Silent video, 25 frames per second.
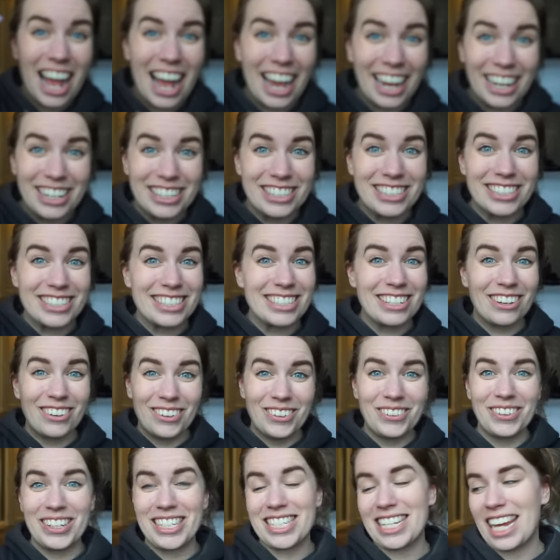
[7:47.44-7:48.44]
I just
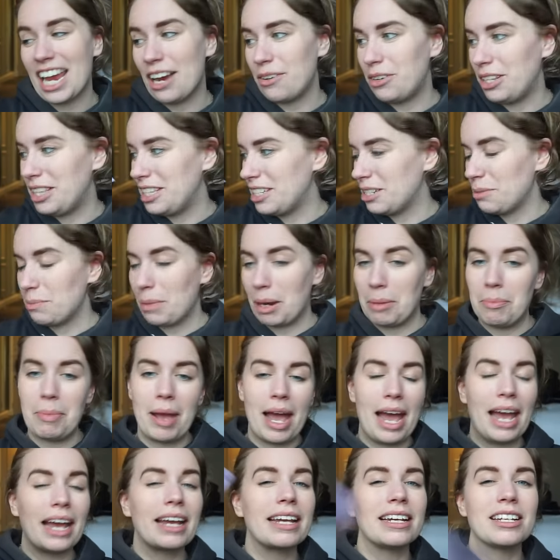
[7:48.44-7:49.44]
always carry this in my
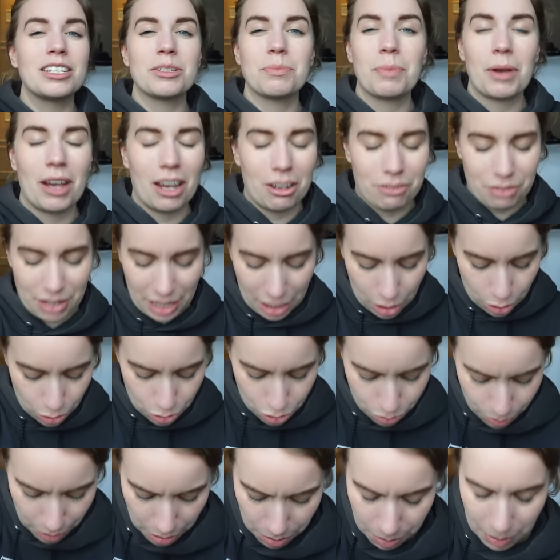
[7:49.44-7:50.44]
bag. It's perfect,
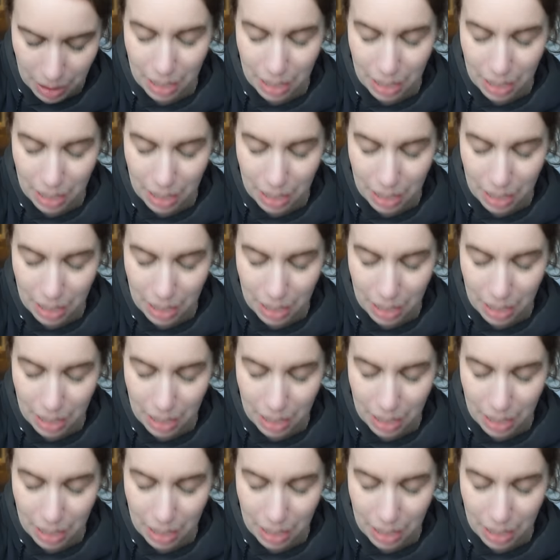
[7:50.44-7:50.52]
goes with